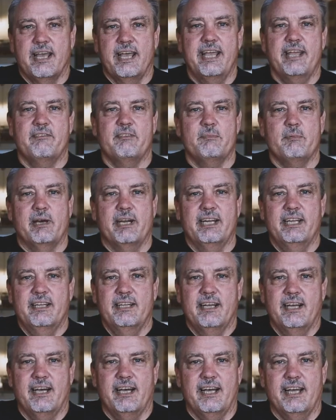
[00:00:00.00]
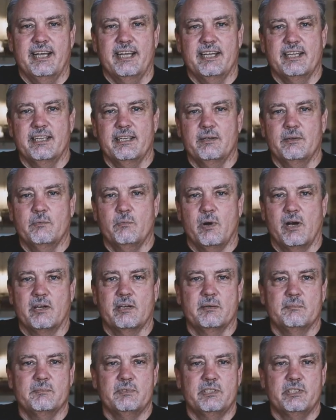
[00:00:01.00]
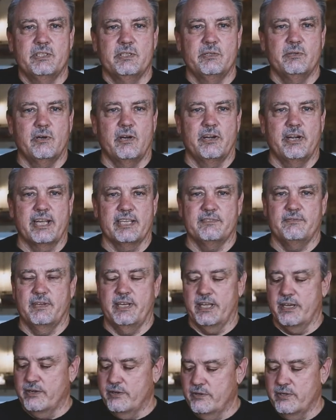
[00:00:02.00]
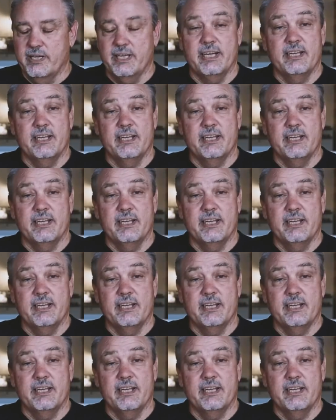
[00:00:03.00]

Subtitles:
Hey everybody, welcome to our next video.